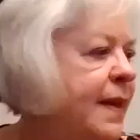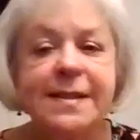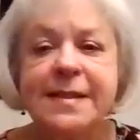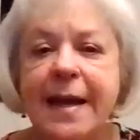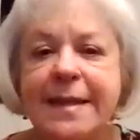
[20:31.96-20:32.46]
are
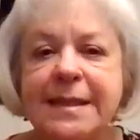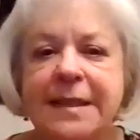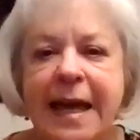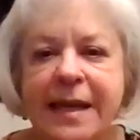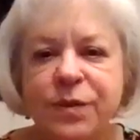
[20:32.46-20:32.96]
designed to
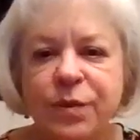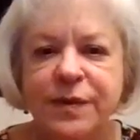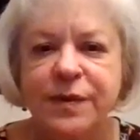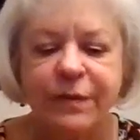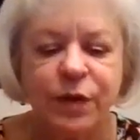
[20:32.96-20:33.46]
last through
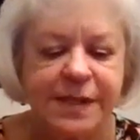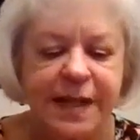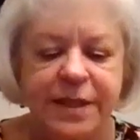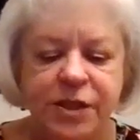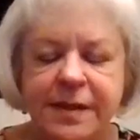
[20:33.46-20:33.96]
several
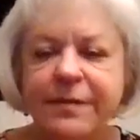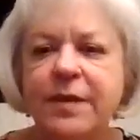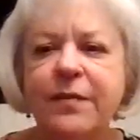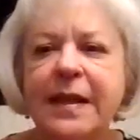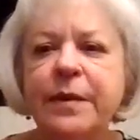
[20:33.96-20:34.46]
stages of
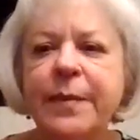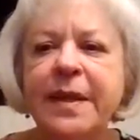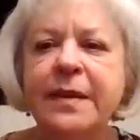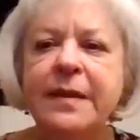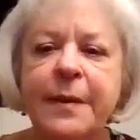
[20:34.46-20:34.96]

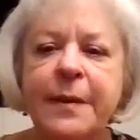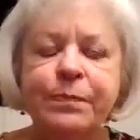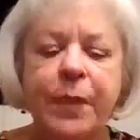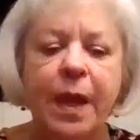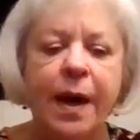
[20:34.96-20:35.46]
development,
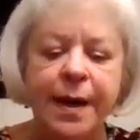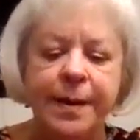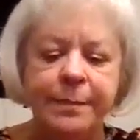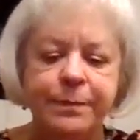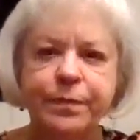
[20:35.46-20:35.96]

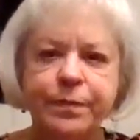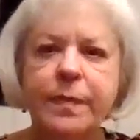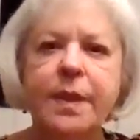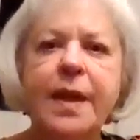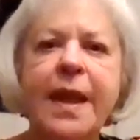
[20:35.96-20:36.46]
um,
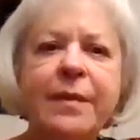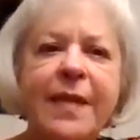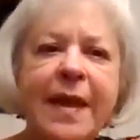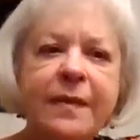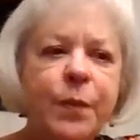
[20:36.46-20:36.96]

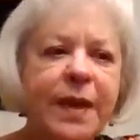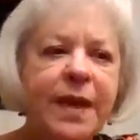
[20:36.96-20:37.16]
and that's